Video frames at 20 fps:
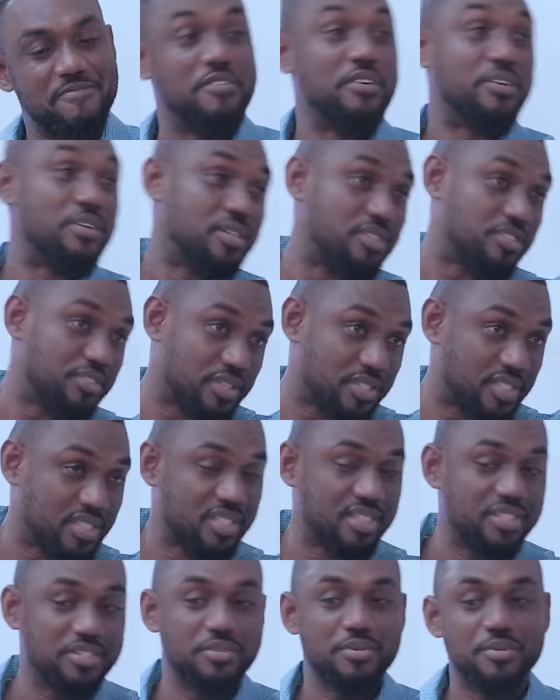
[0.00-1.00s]
for not
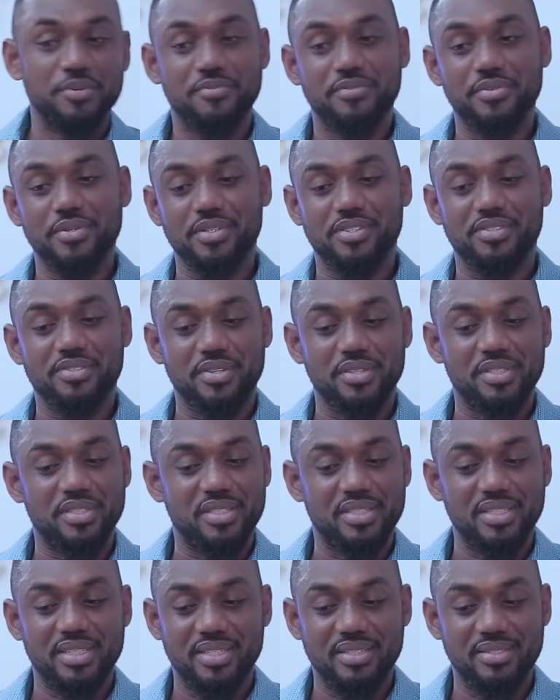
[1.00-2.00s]
trusting you, for
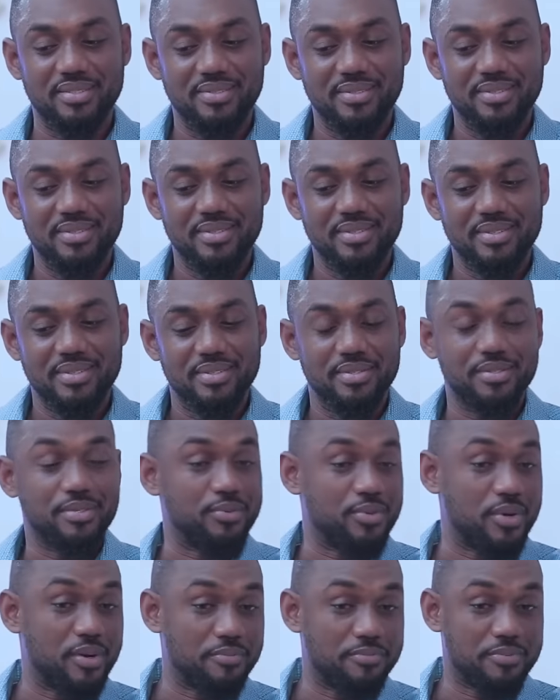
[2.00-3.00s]
trusting the
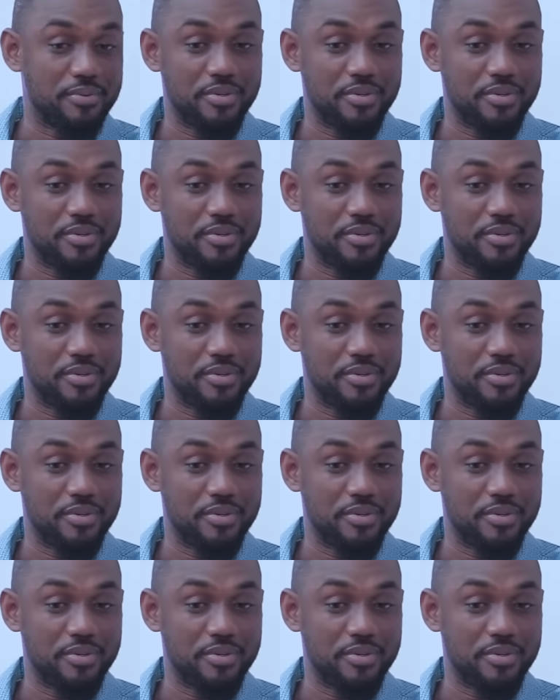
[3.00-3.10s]
wrong